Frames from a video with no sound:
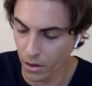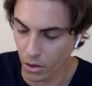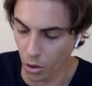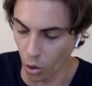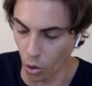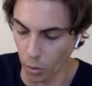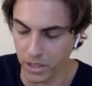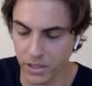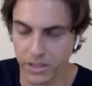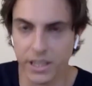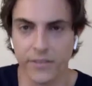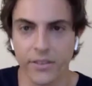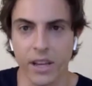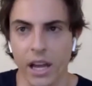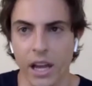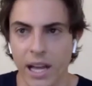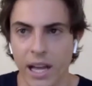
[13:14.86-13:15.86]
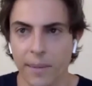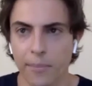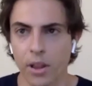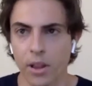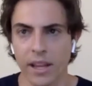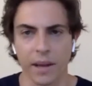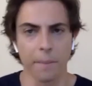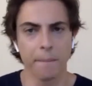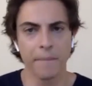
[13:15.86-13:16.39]
Cool. We just have like a couple,
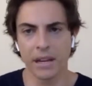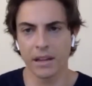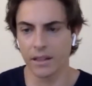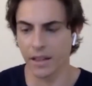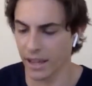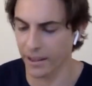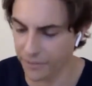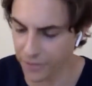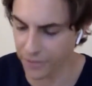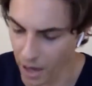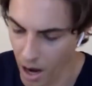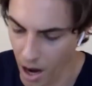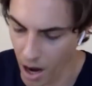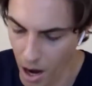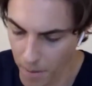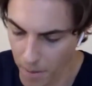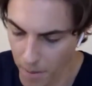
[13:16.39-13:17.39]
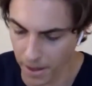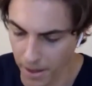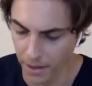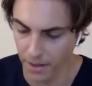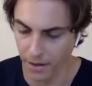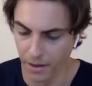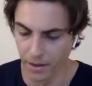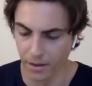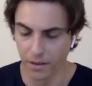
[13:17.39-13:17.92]
like a minute left.
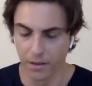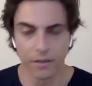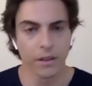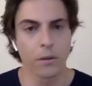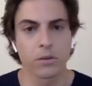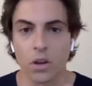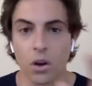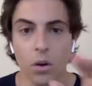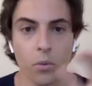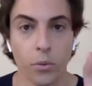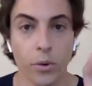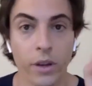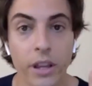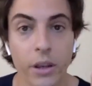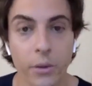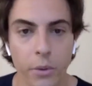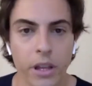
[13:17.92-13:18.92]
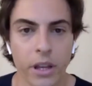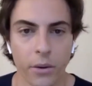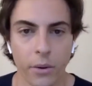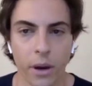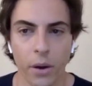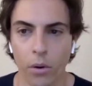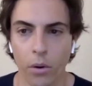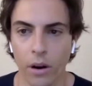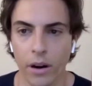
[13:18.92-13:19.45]
That was all really, really
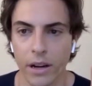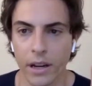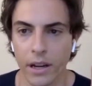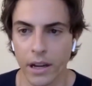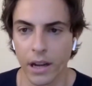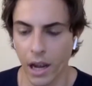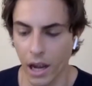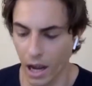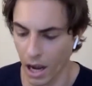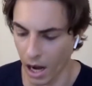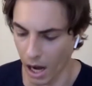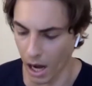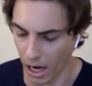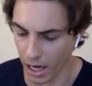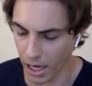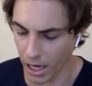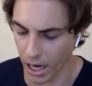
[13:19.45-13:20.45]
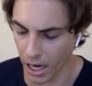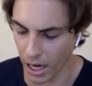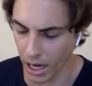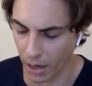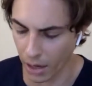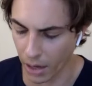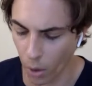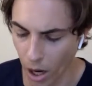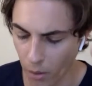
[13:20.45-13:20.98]
great work.
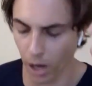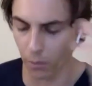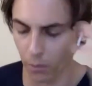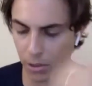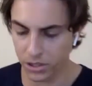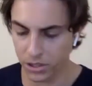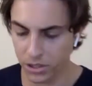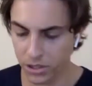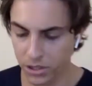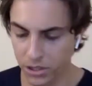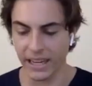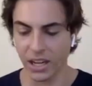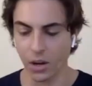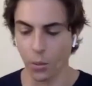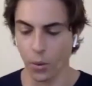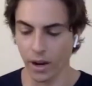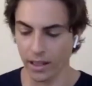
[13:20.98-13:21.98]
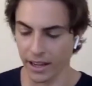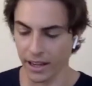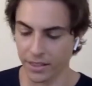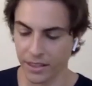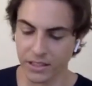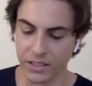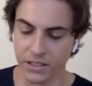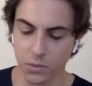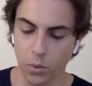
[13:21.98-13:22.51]
I want you to take away, like,
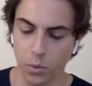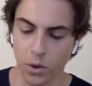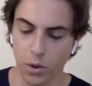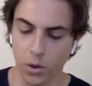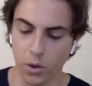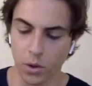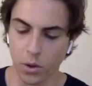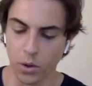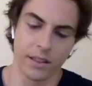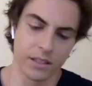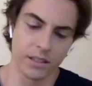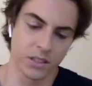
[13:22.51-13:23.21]
this is what I